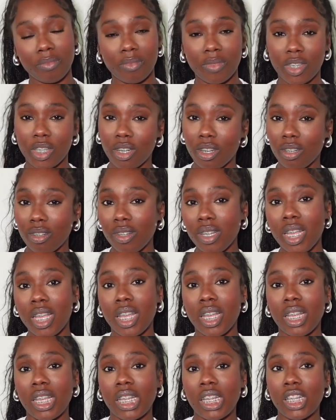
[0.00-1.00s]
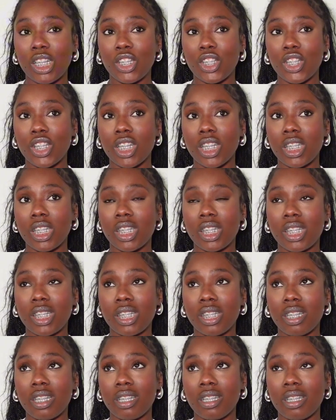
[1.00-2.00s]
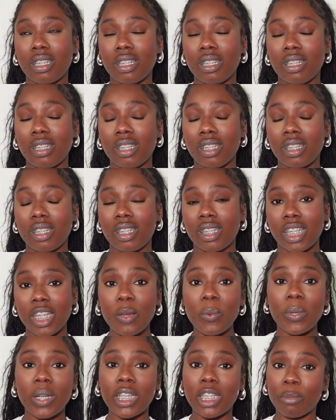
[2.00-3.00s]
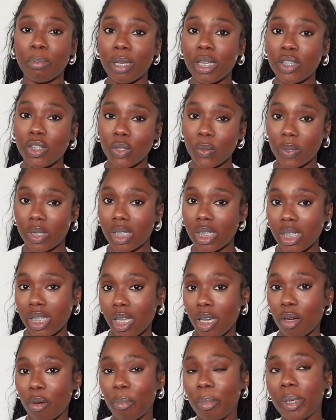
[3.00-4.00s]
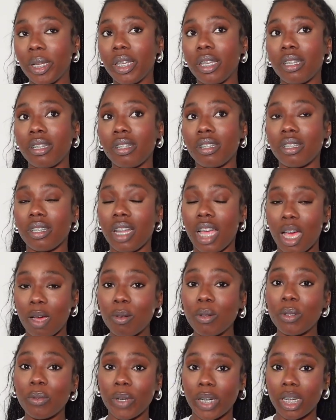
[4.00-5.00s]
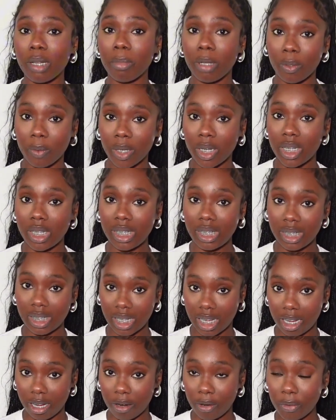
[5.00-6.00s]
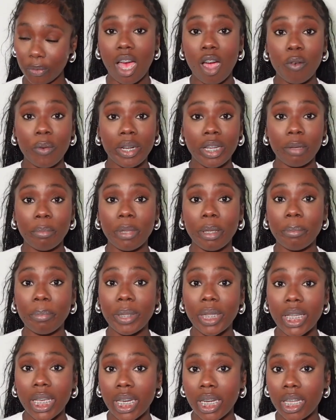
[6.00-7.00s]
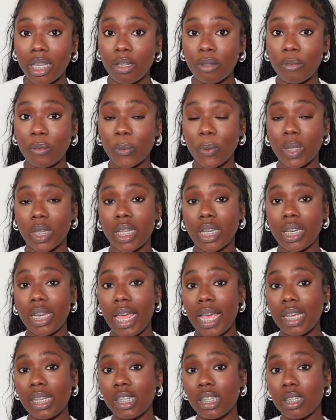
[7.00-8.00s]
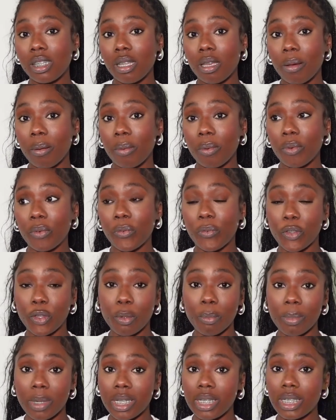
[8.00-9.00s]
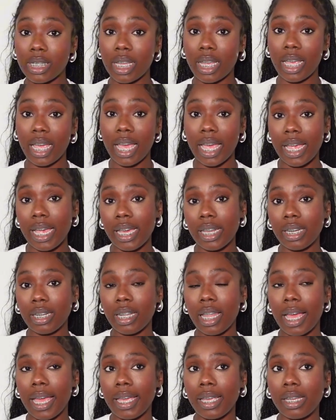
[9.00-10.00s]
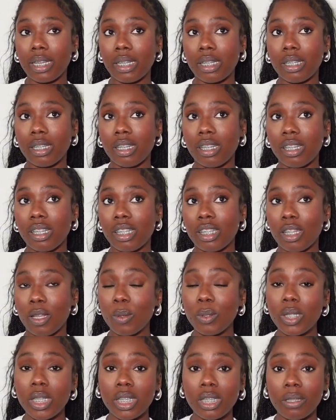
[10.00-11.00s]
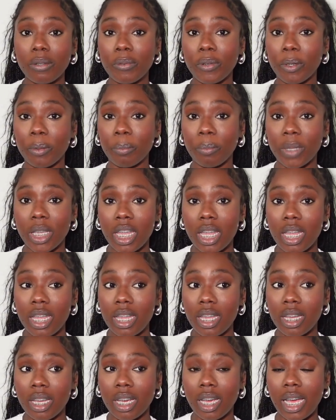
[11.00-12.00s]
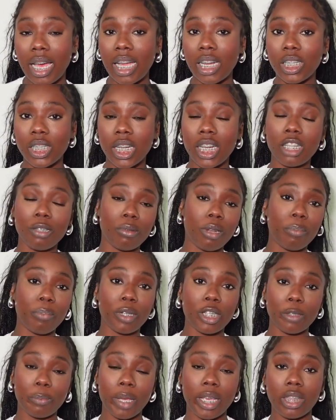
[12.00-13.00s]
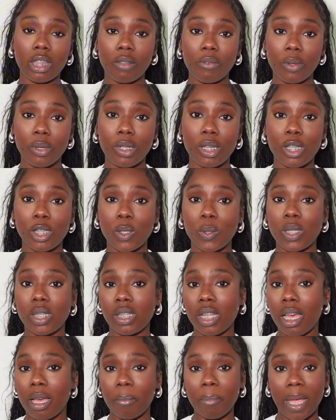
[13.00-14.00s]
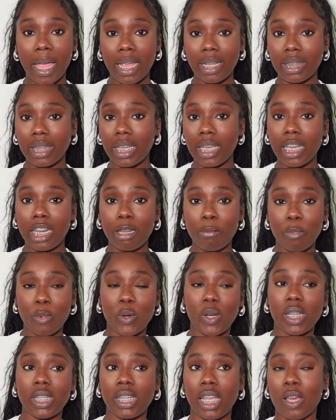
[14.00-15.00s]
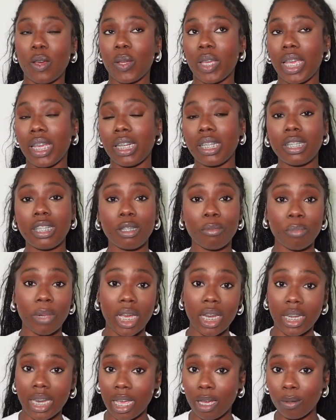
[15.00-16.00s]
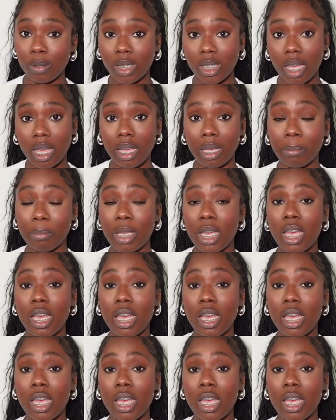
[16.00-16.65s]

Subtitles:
you know, just see when it's best to run a sale. But I will recommend running a sale. I'll recommend planning for the next few months ahead. Like, a slow season for me, I changed my perspective on it, so it's not a bad thing anymore. It's like, okay, this is my downtime